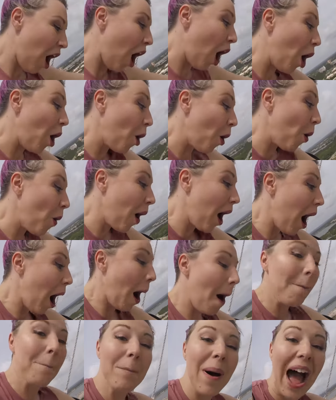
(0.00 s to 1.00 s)

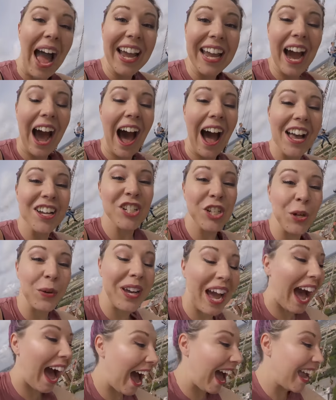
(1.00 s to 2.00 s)
Oh my gosh, you
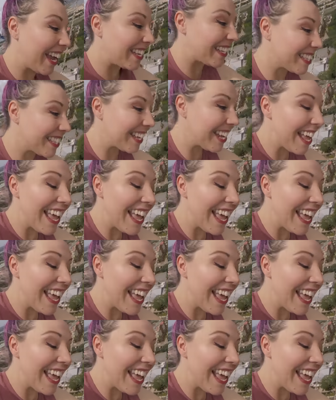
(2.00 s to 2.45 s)
guys.